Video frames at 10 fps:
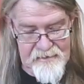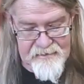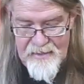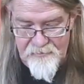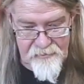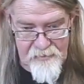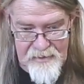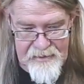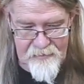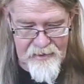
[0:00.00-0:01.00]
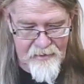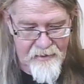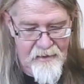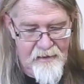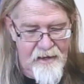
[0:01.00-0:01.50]
this got really weird.
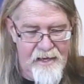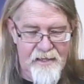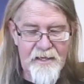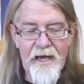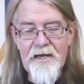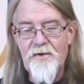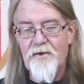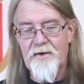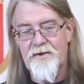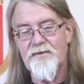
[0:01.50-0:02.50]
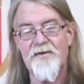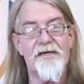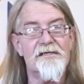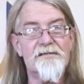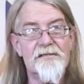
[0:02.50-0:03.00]
Had a guy who ordered
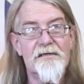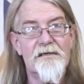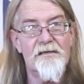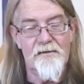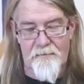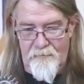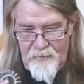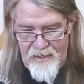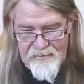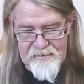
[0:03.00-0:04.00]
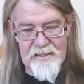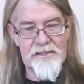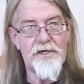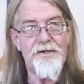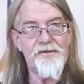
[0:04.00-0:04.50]
this. It's the
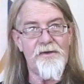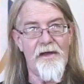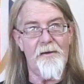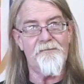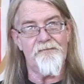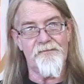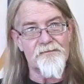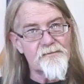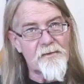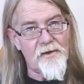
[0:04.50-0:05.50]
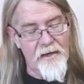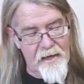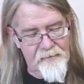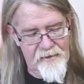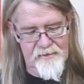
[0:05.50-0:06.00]
exhaust clamp
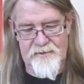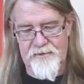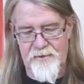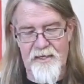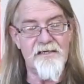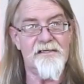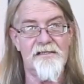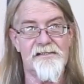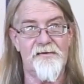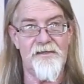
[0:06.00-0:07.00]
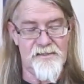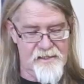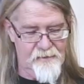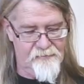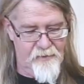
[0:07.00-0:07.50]
to a 1970s
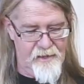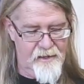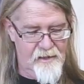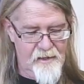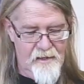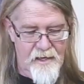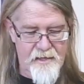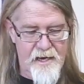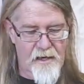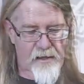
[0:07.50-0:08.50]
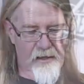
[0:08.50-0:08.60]
T140. And yeah,